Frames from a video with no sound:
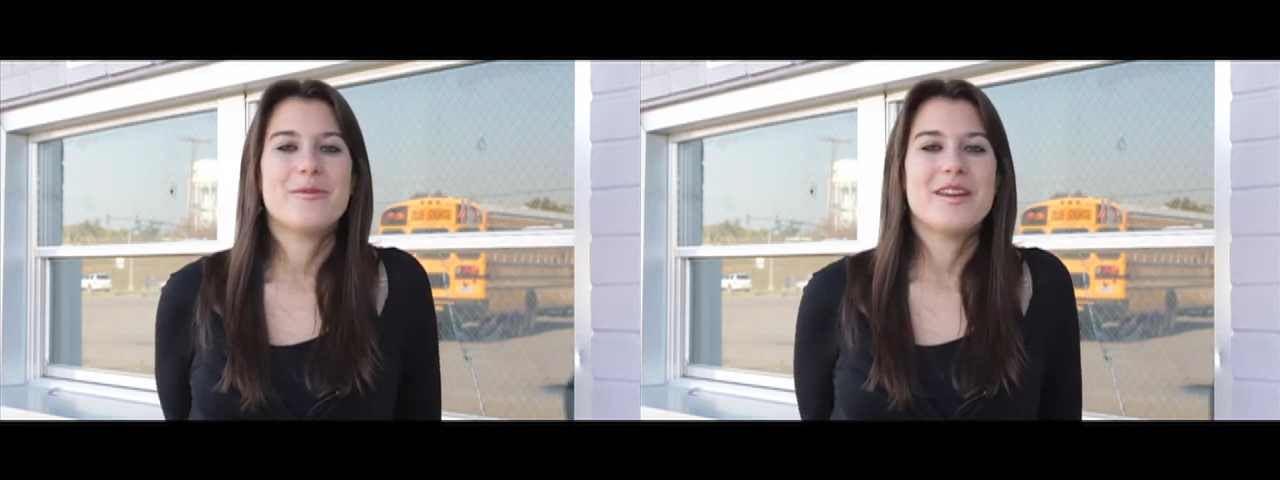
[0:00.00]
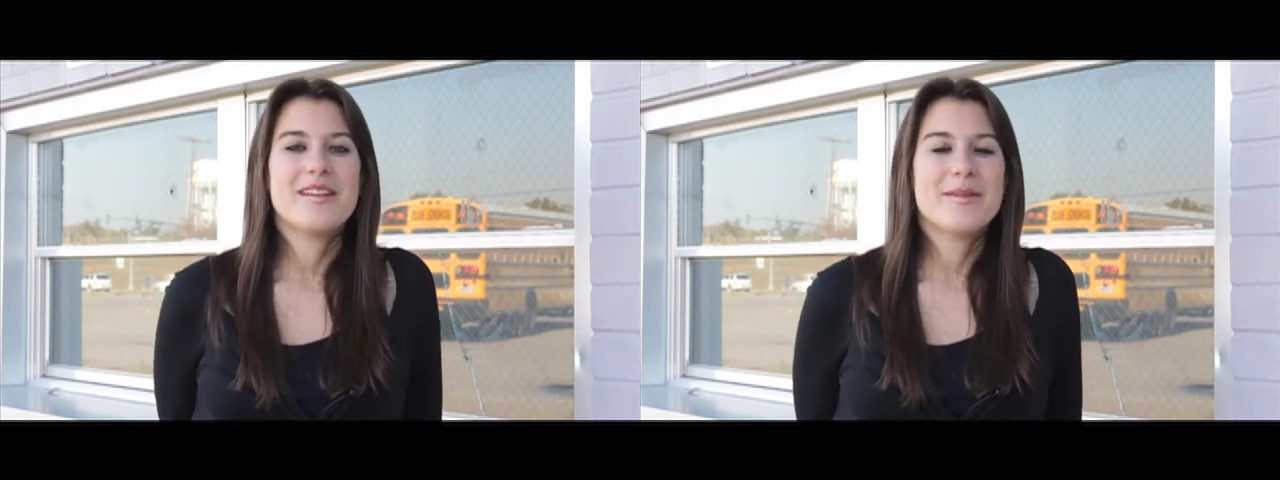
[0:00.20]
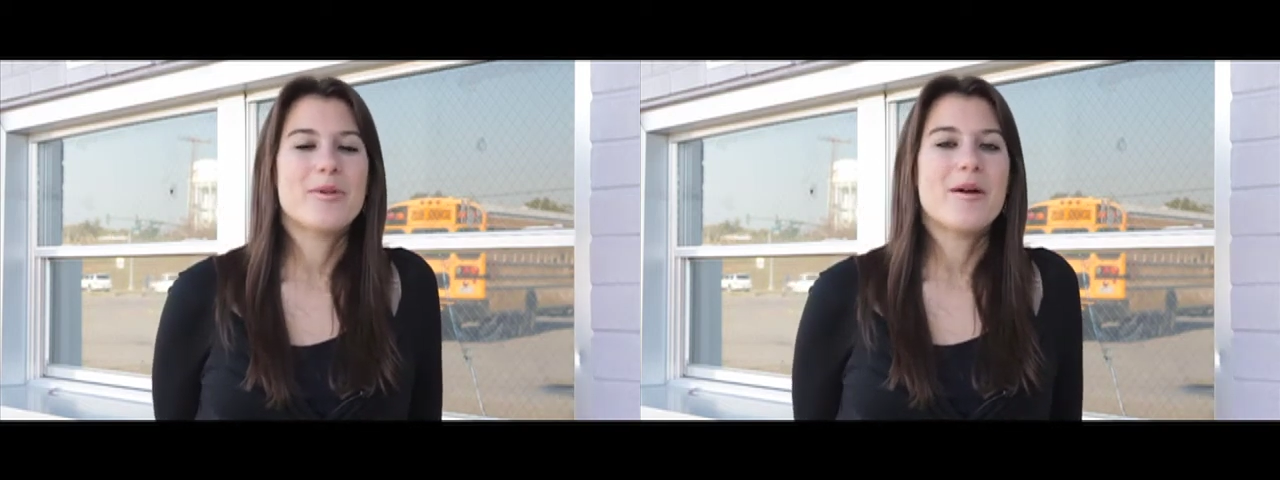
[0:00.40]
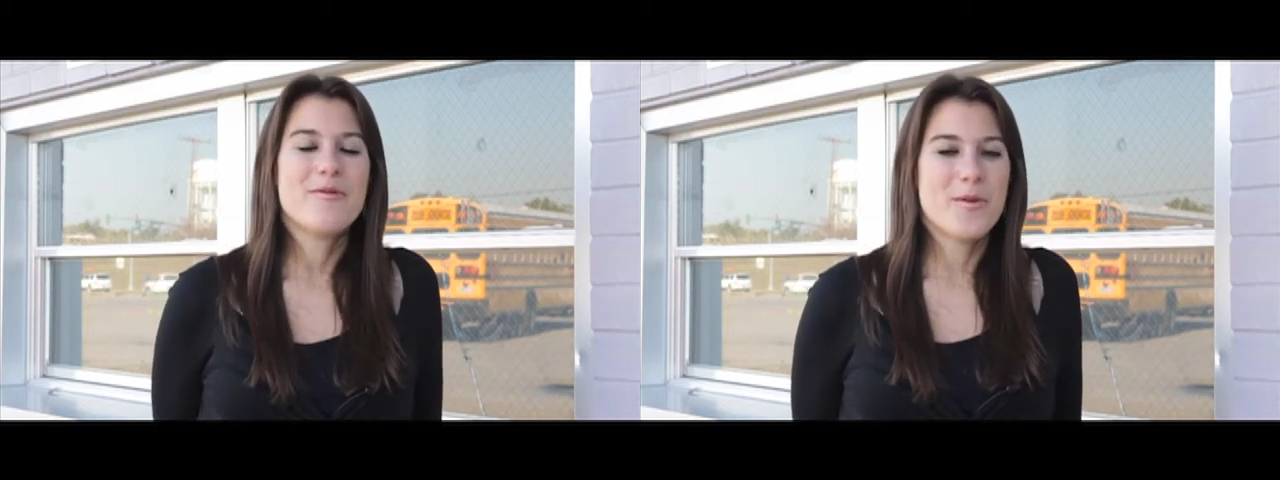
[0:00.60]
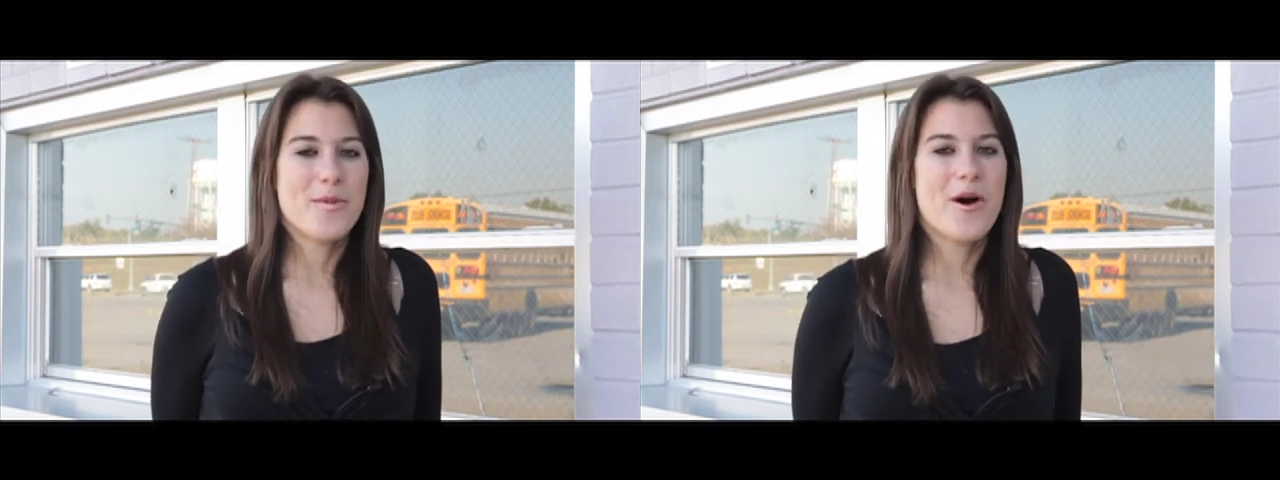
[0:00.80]
week's Prep
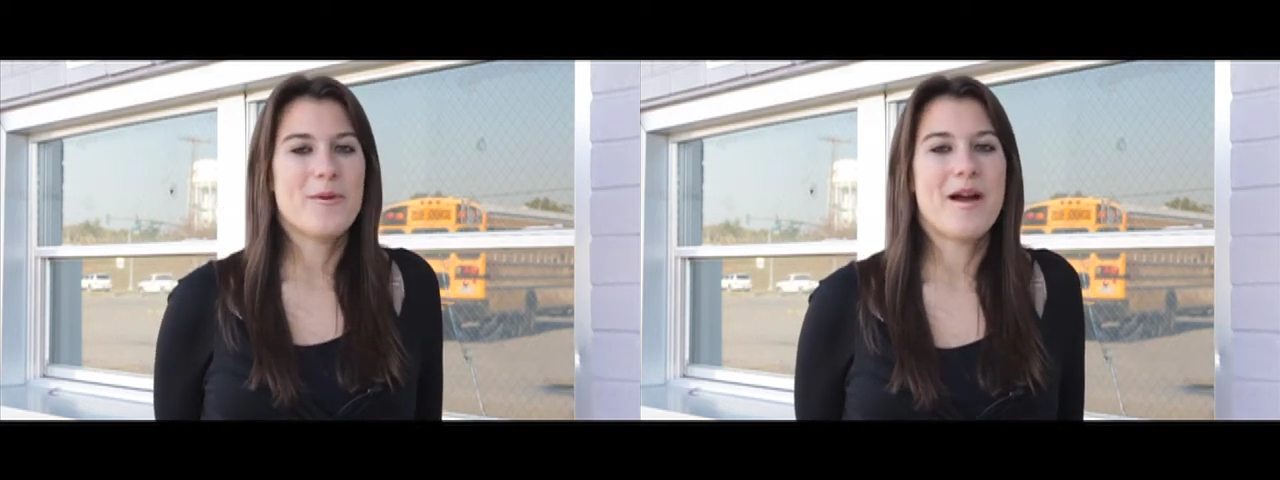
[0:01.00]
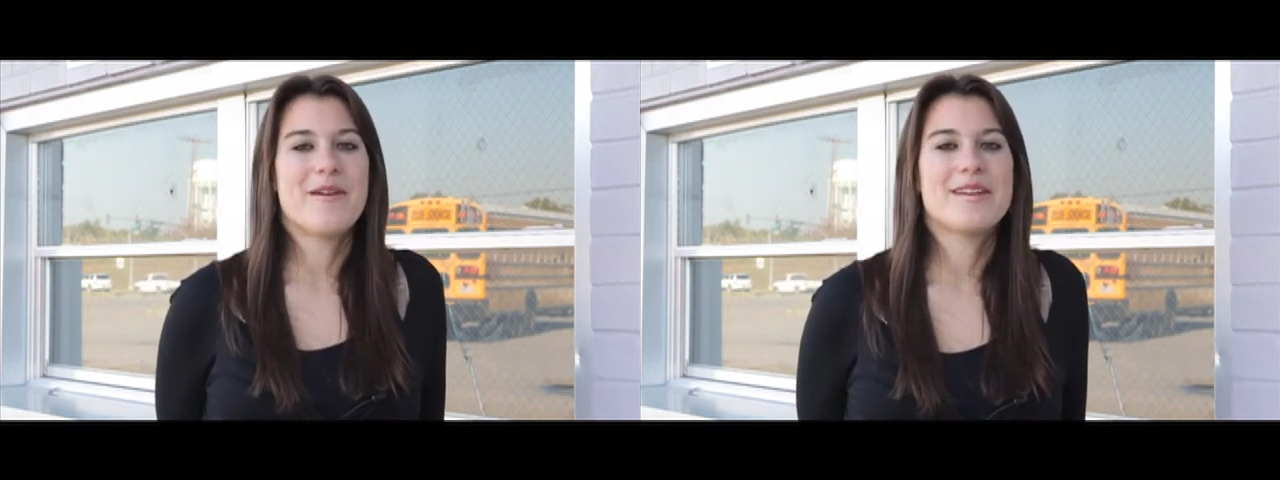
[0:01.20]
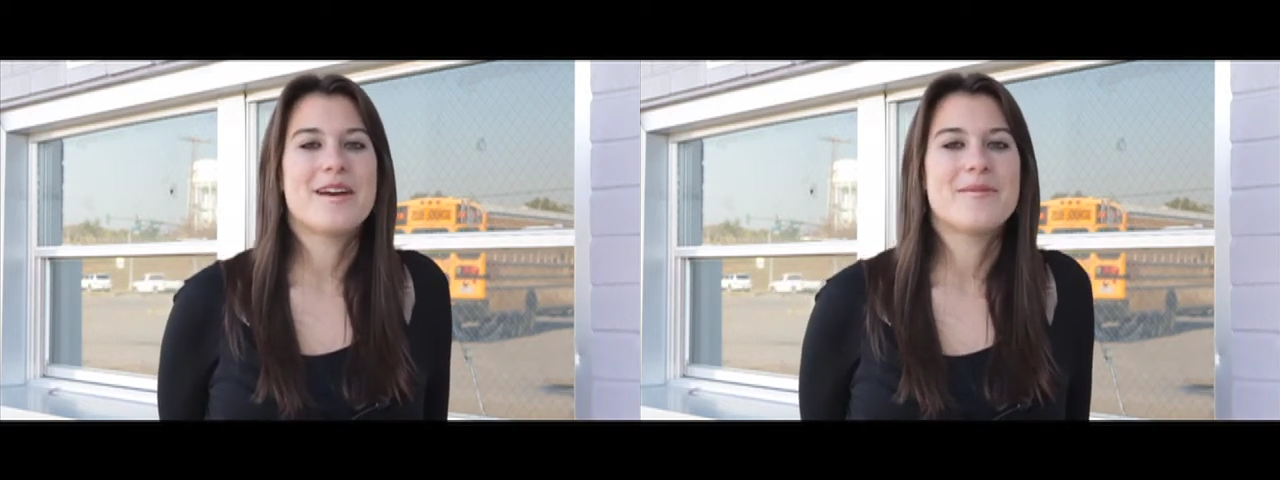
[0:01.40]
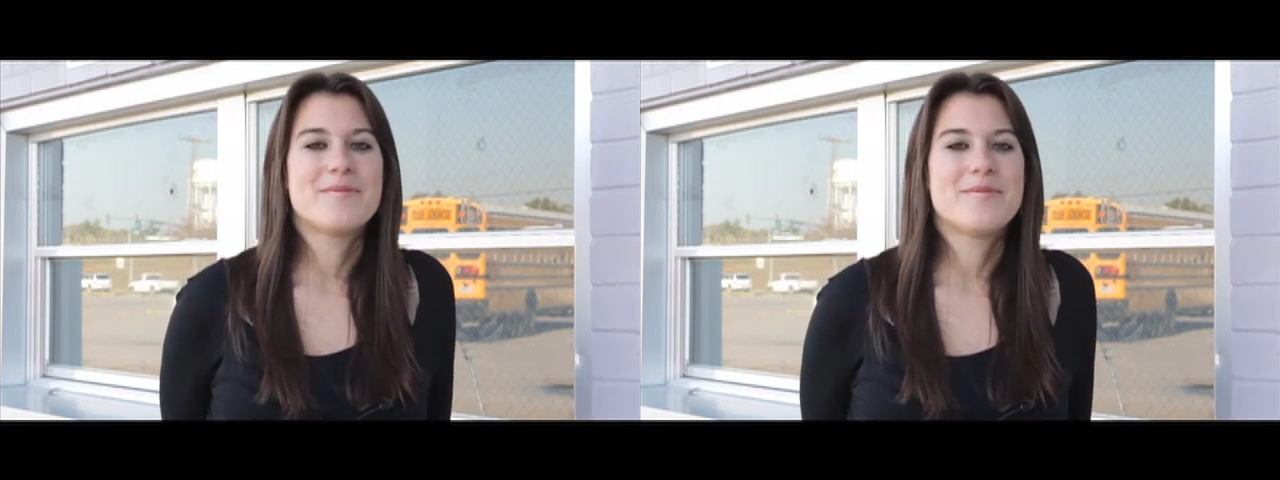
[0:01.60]
Football Roundup.